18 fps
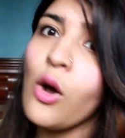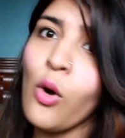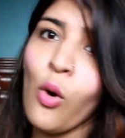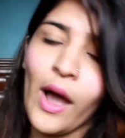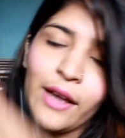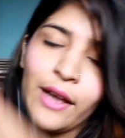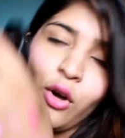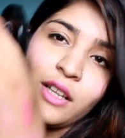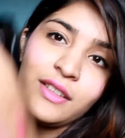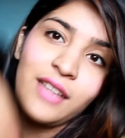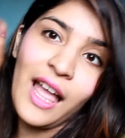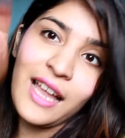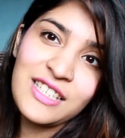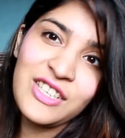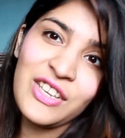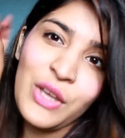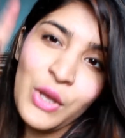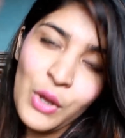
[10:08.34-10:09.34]
Oh, I got
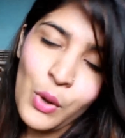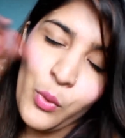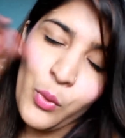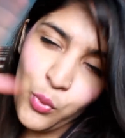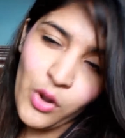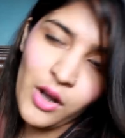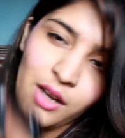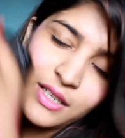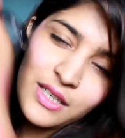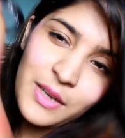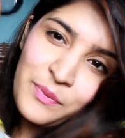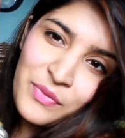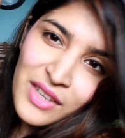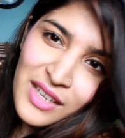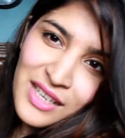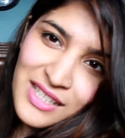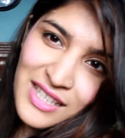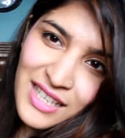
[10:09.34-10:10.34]
that word.
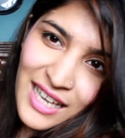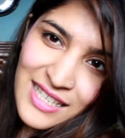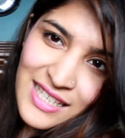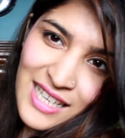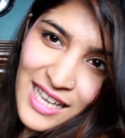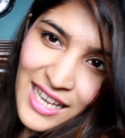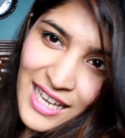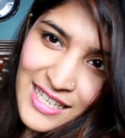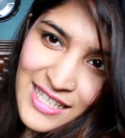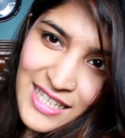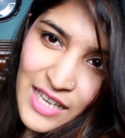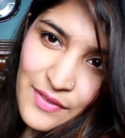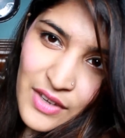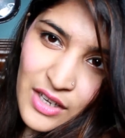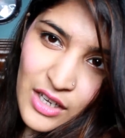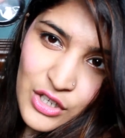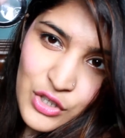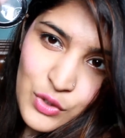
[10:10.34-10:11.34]
So yes, it's
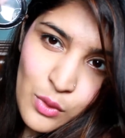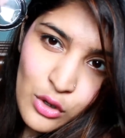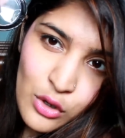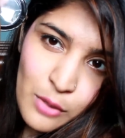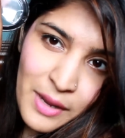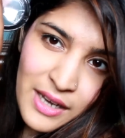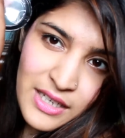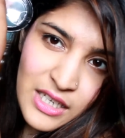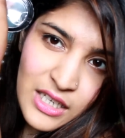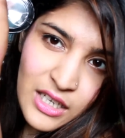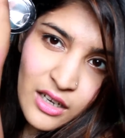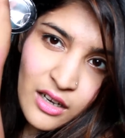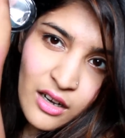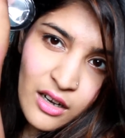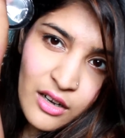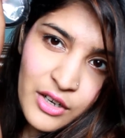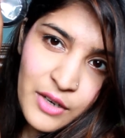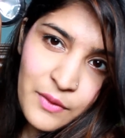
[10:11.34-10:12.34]
giving a duochromatic
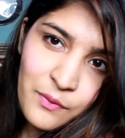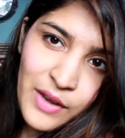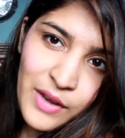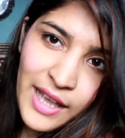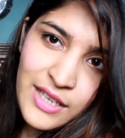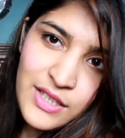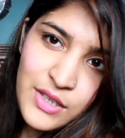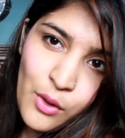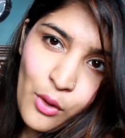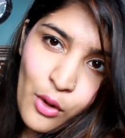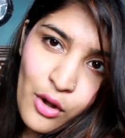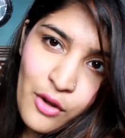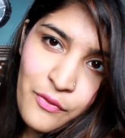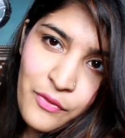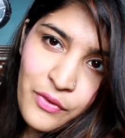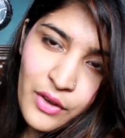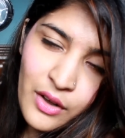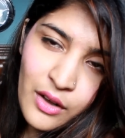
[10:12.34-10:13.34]
reflex
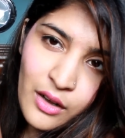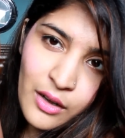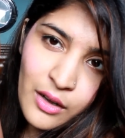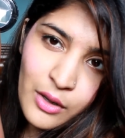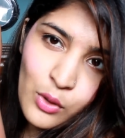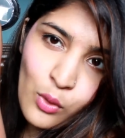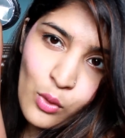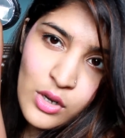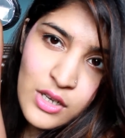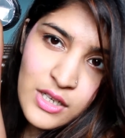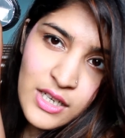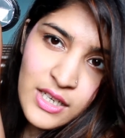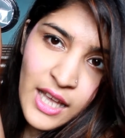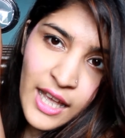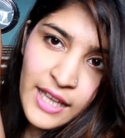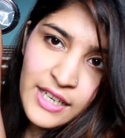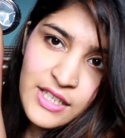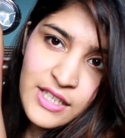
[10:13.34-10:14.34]
of golden,
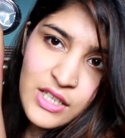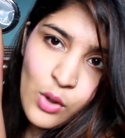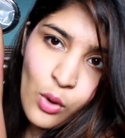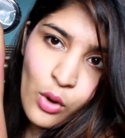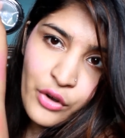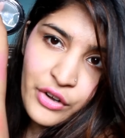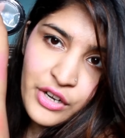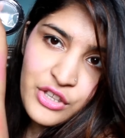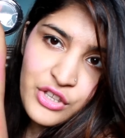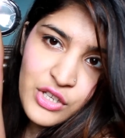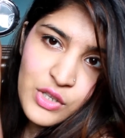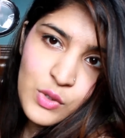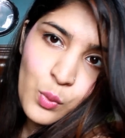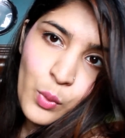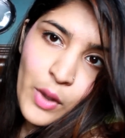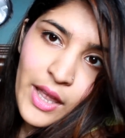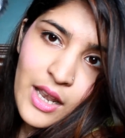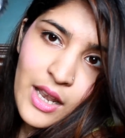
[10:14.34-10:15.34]
and it's orange as
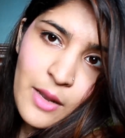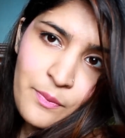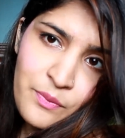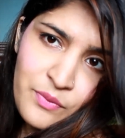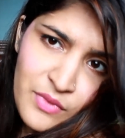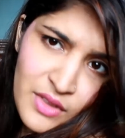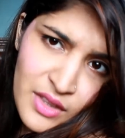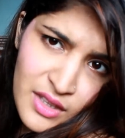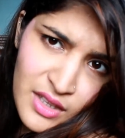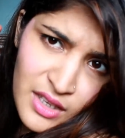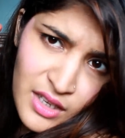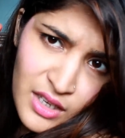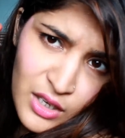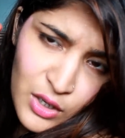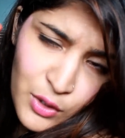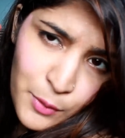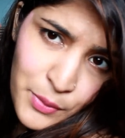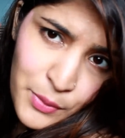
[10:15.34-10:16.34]
well.
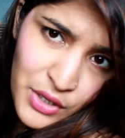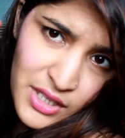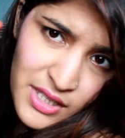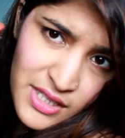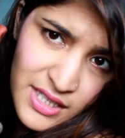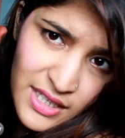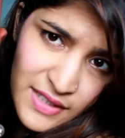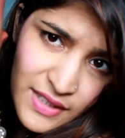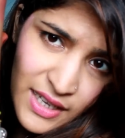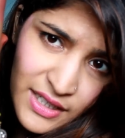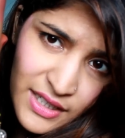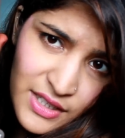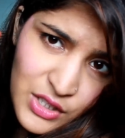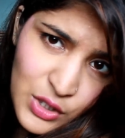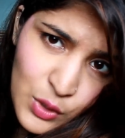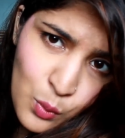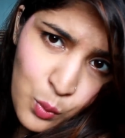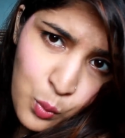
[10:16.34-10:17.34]
Hope you can see that.
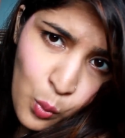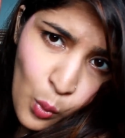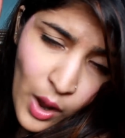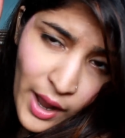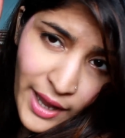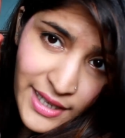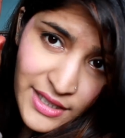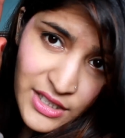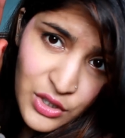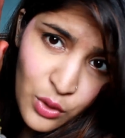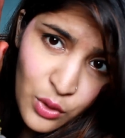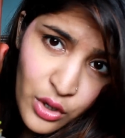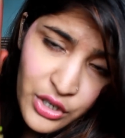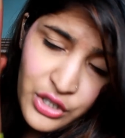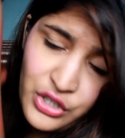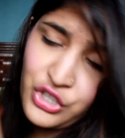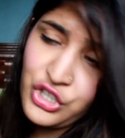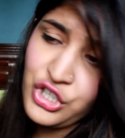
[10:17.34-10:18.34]
It's quite an
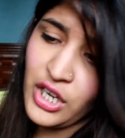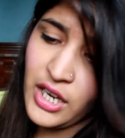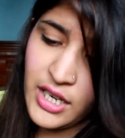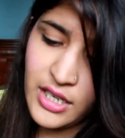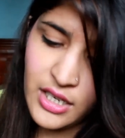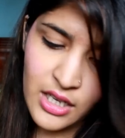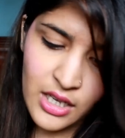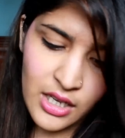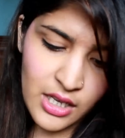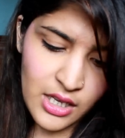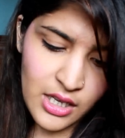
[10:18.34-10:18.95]
orange shade.